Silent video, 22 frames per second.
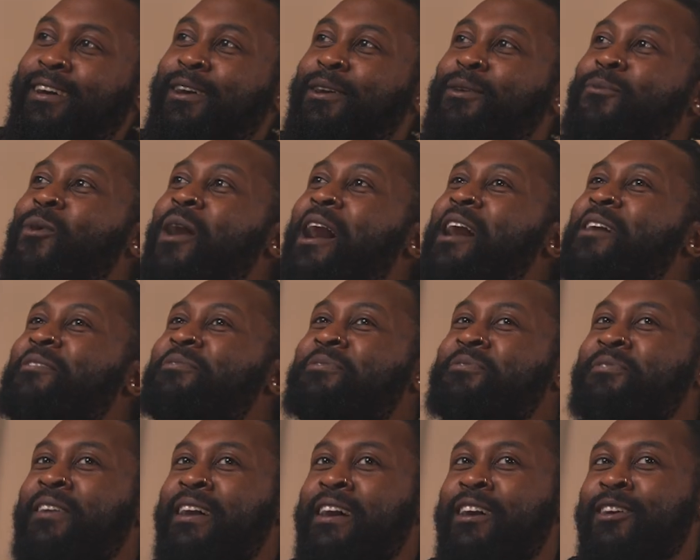What I've
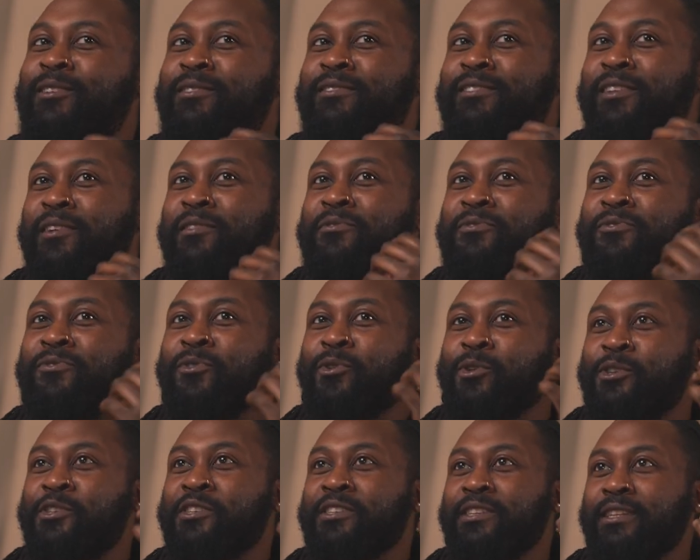found,
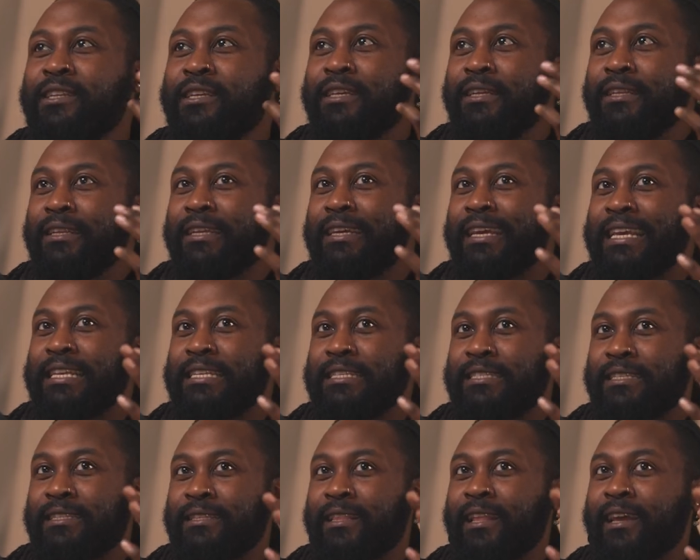unfortunately,
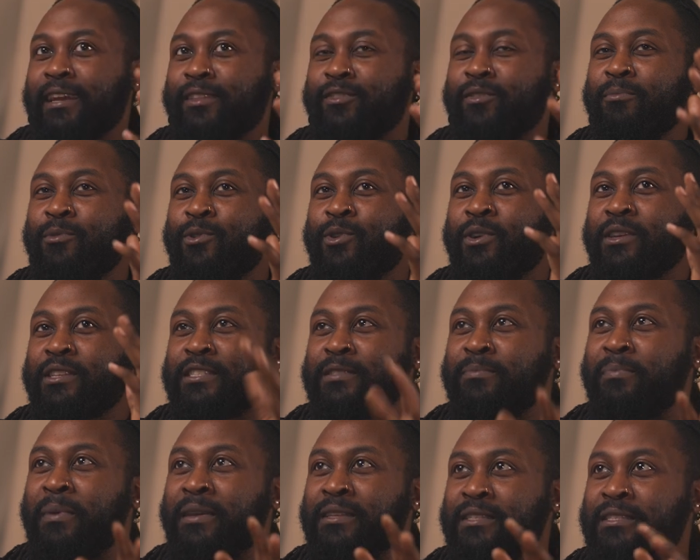is like the more
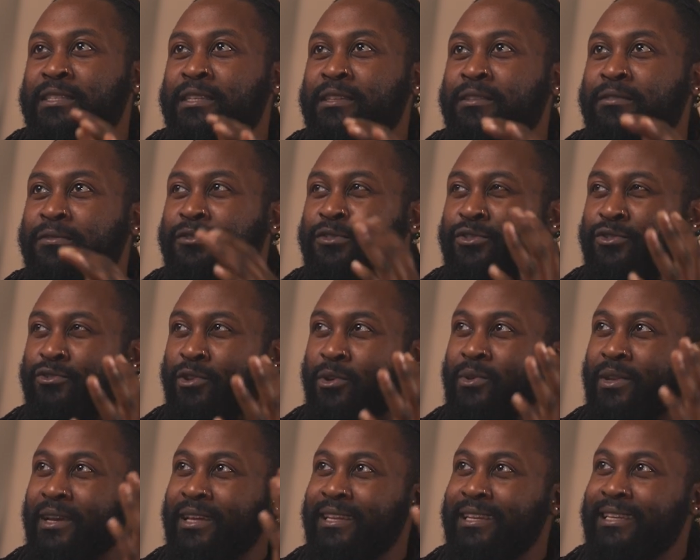expensive
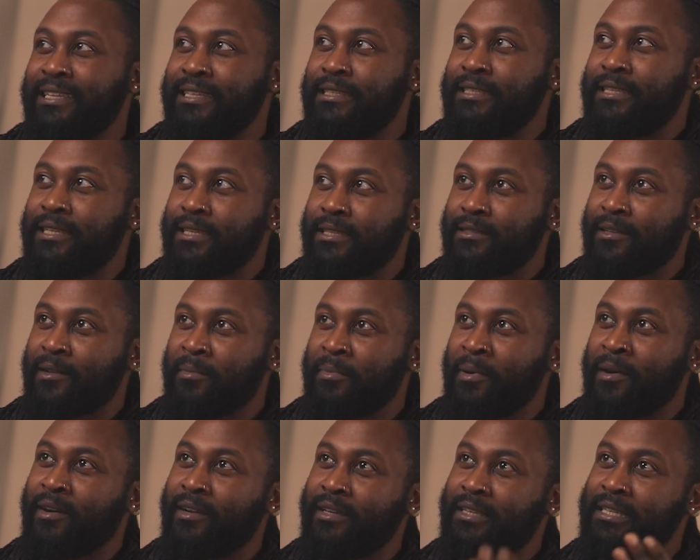stroke elitist a
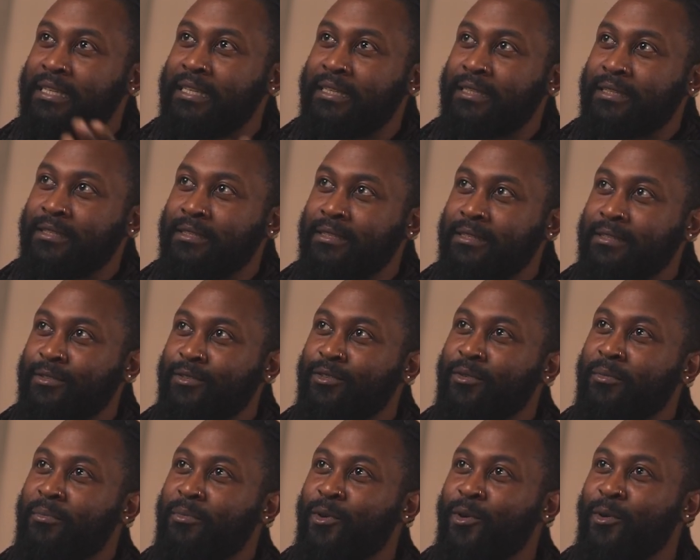party is,
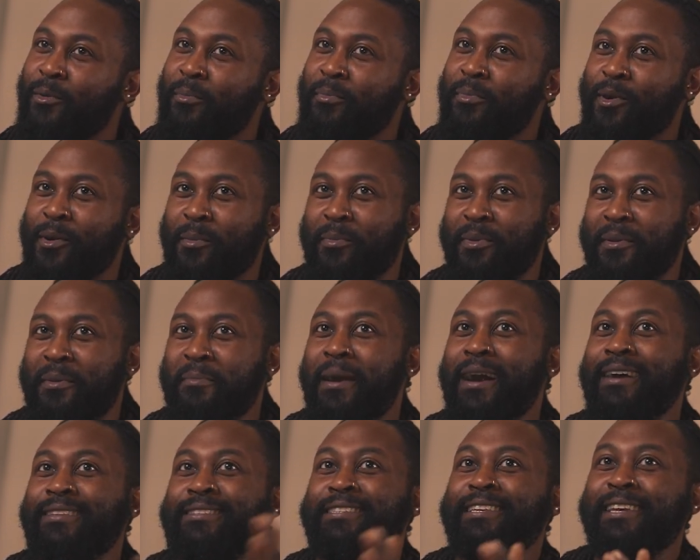the more
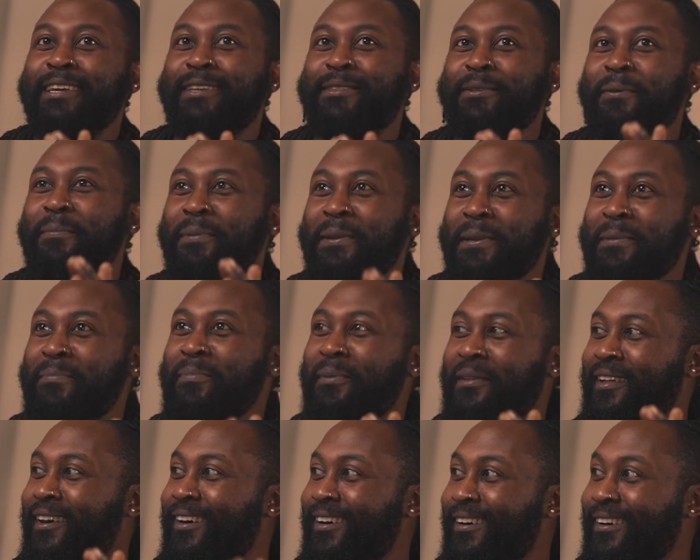problematic the
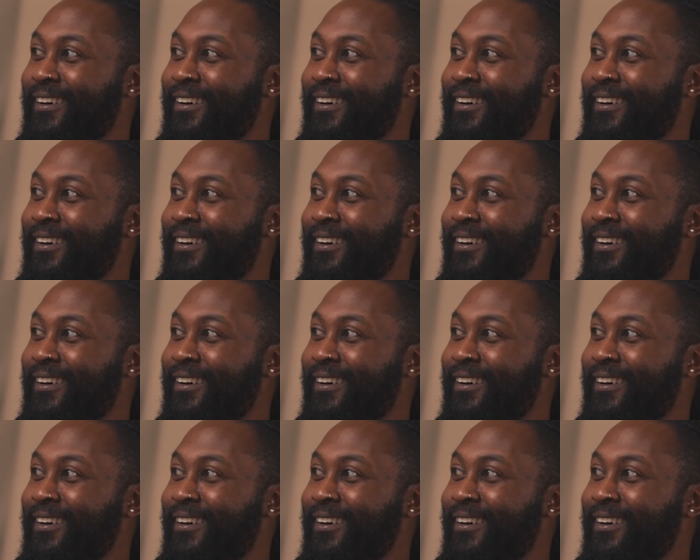people are.